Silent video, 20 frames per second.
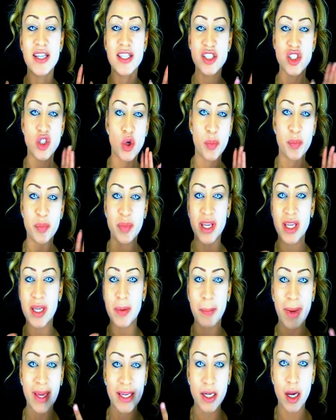zombie
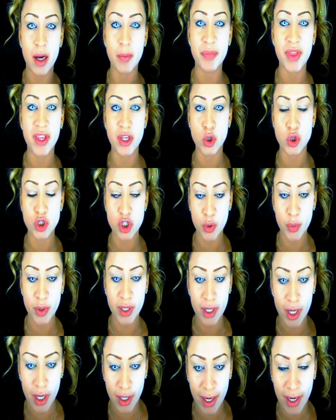makeup that you're
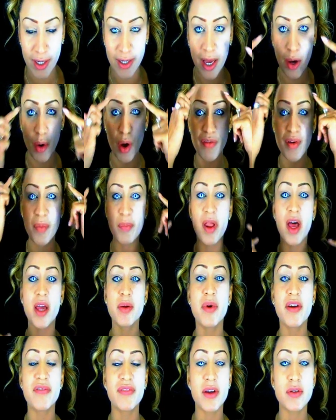doing. Okay, now I've applied
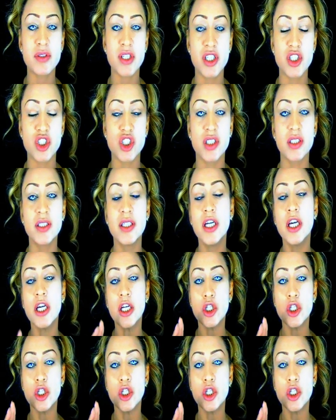my foundation.